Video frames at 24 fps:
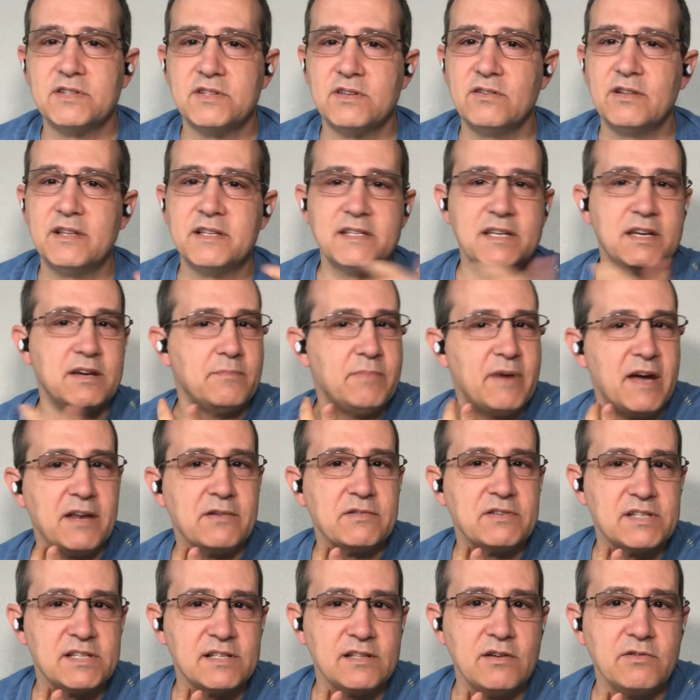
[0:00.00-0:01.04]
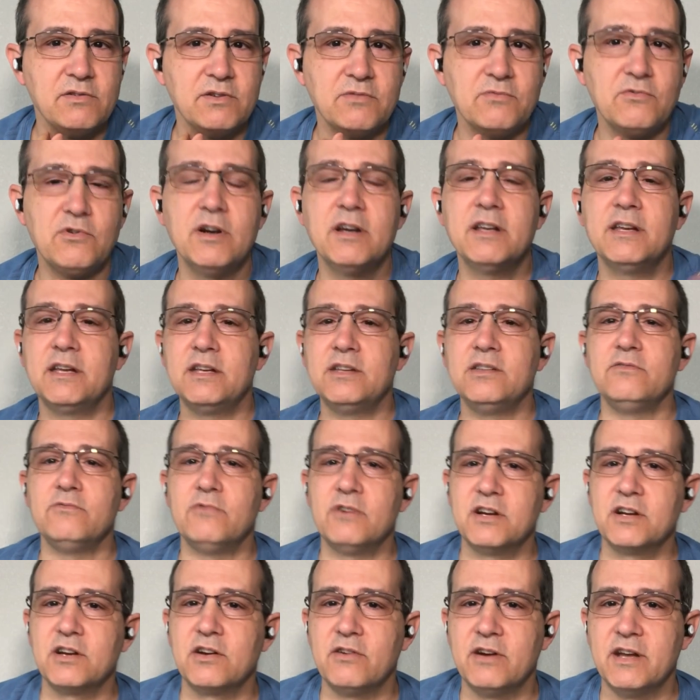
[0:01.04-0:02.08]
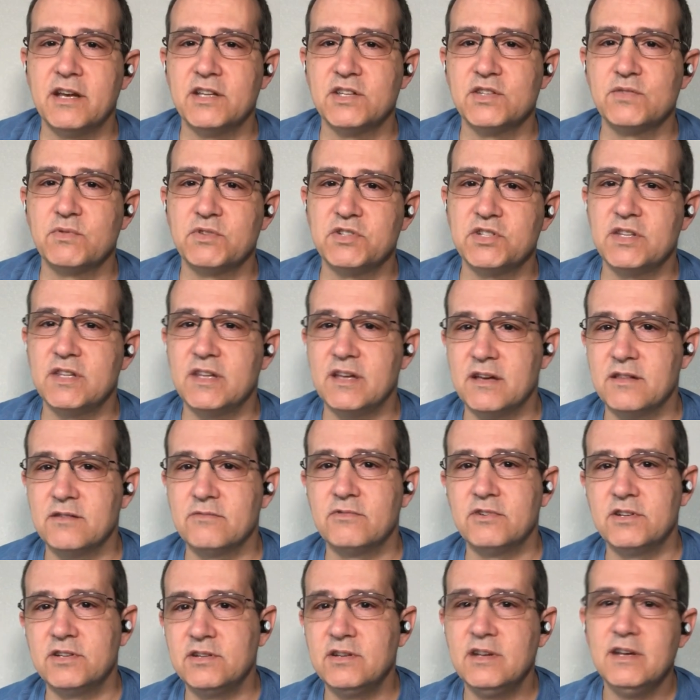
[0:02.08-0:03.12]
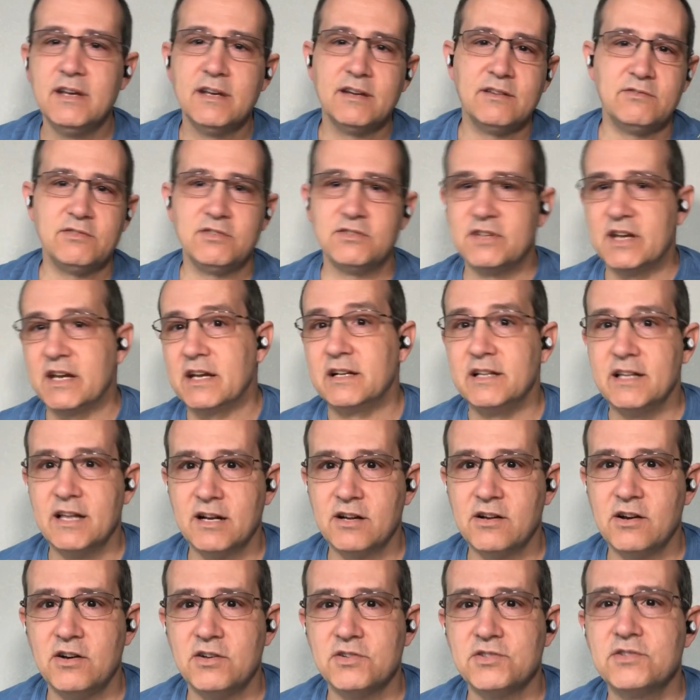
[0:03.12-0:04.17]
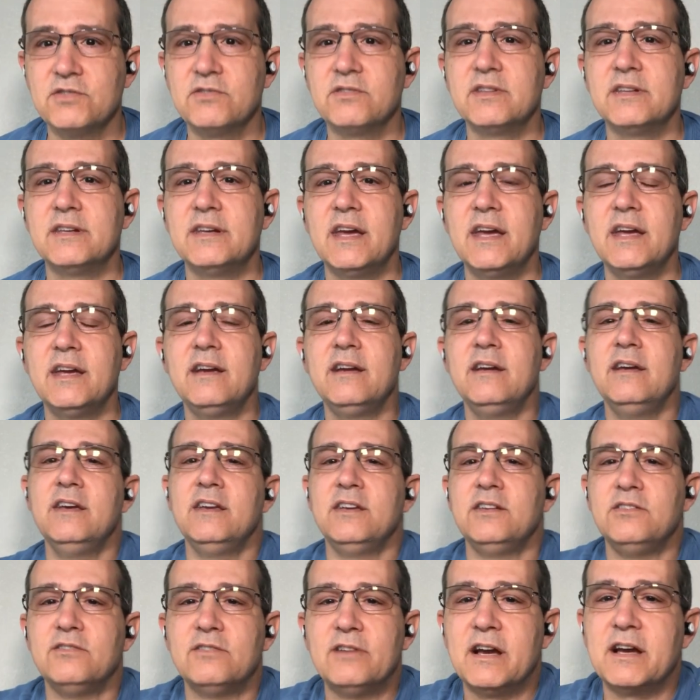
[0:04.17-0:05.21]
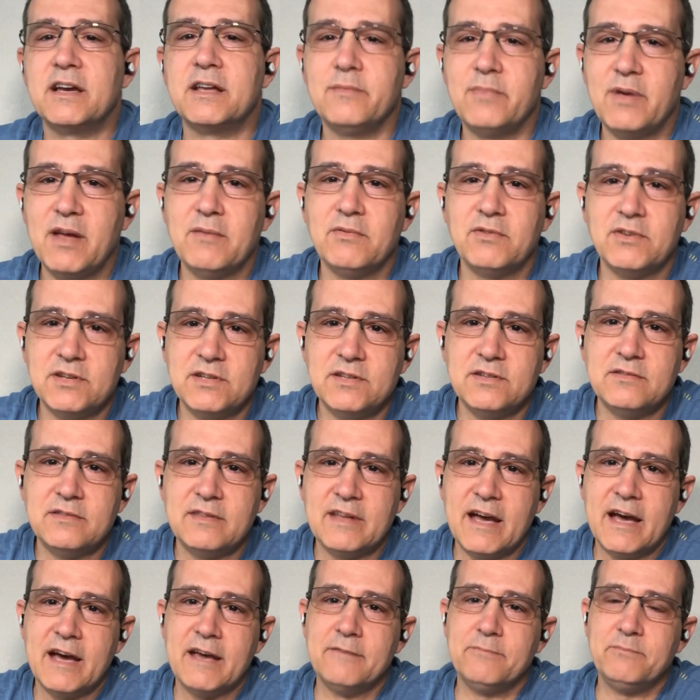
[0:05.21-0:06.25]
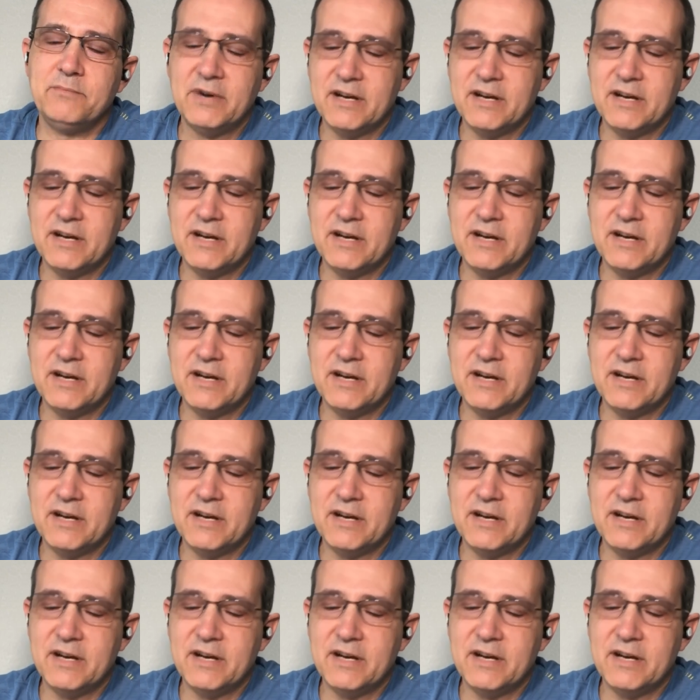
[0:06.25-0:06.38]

So let's say your battery's low on one and you want to go ahead and switch to the other one when you're taking a lot of calls during the day, you're not going to be able to do that.